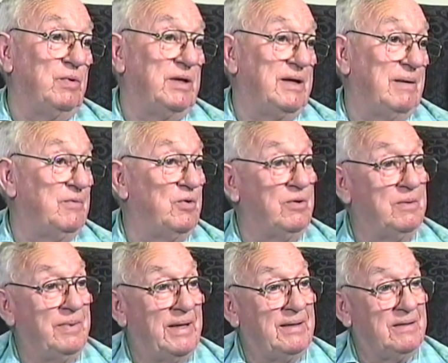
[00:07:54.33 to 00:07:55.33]
We kept going
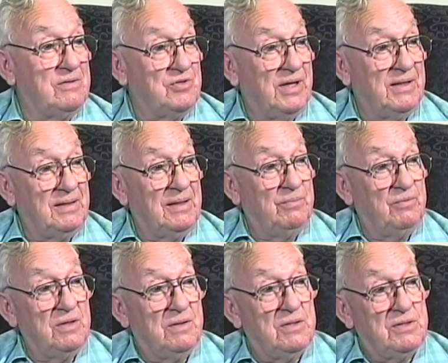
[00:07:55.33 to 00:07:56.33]
back and checking up
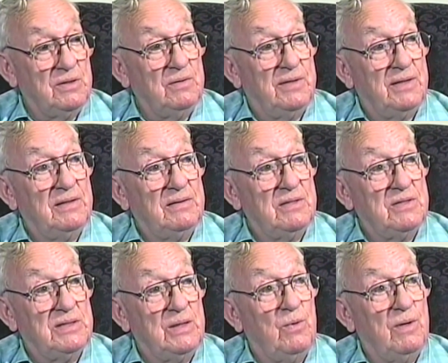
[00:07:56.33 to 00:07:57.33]
with this lieutenant to
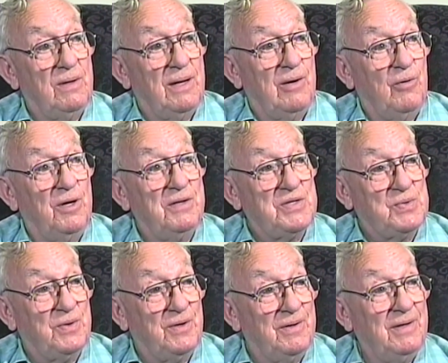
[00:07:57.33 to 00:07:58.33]
see where our orders
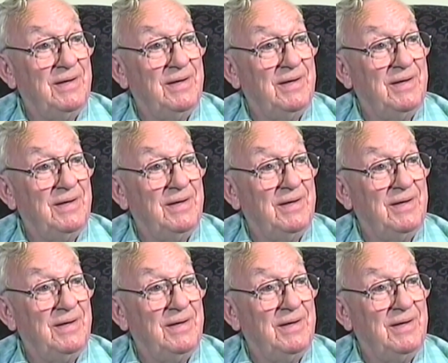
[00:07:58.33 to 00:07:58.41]
were,